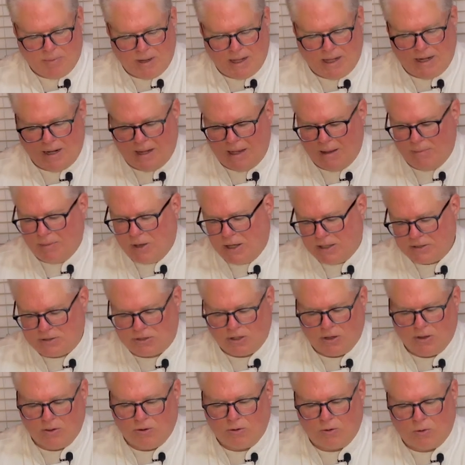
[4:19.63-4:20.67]
but I'm
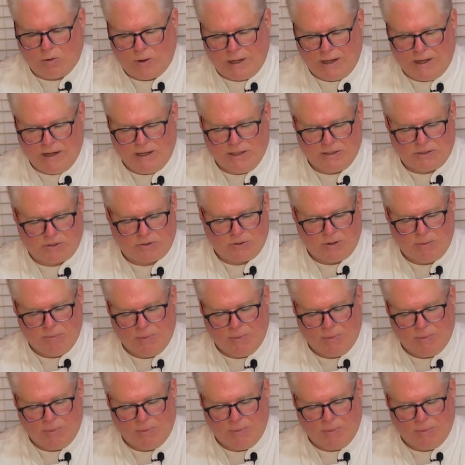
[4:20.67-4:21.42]
also quite a history